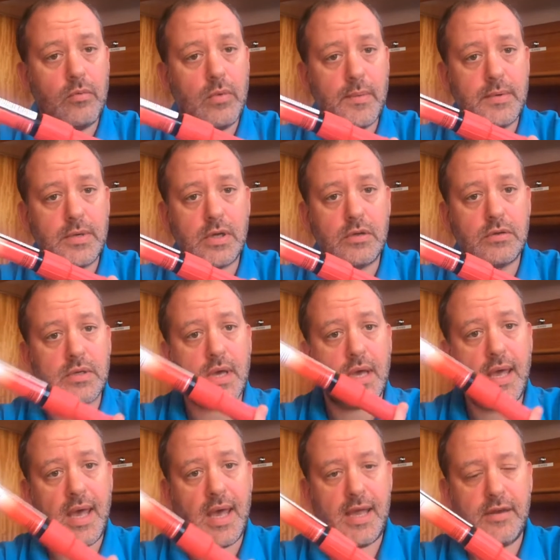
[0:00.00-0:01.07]
we would use
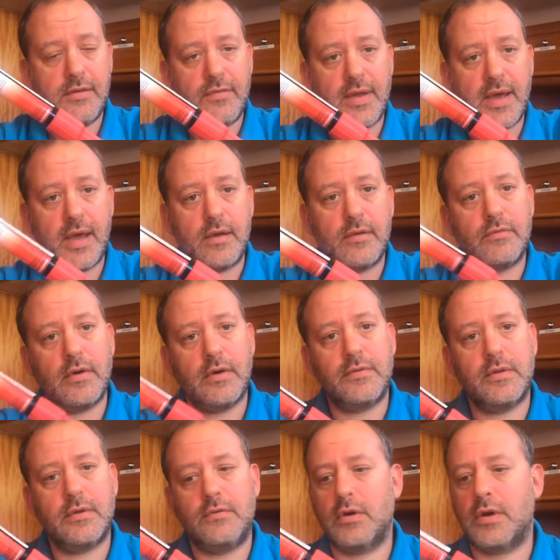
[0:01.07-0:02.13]
a hand flare rather
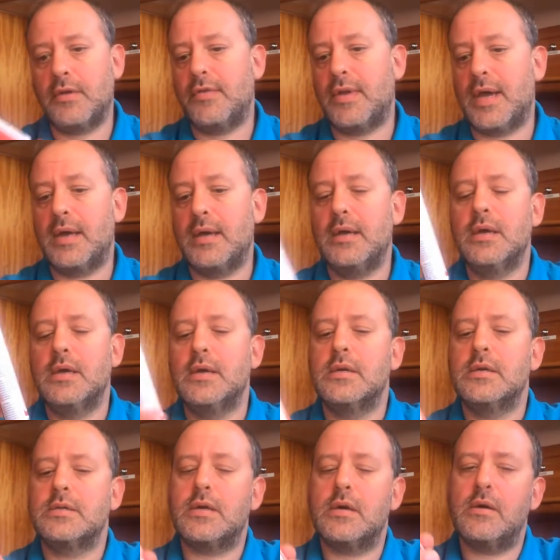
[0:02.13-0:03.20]
than a rocket flare.
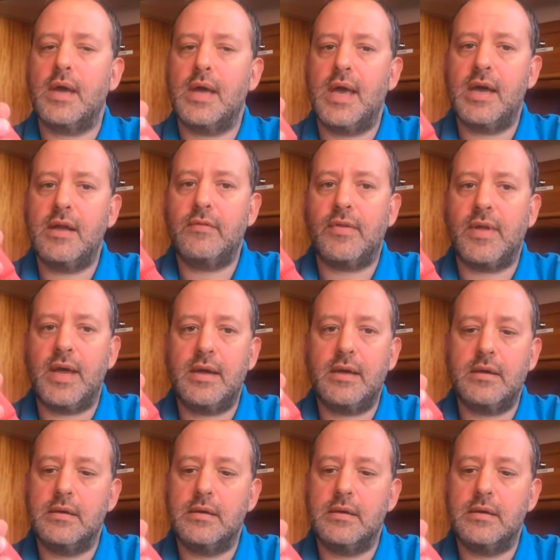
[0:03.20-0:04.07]
So a hand flare,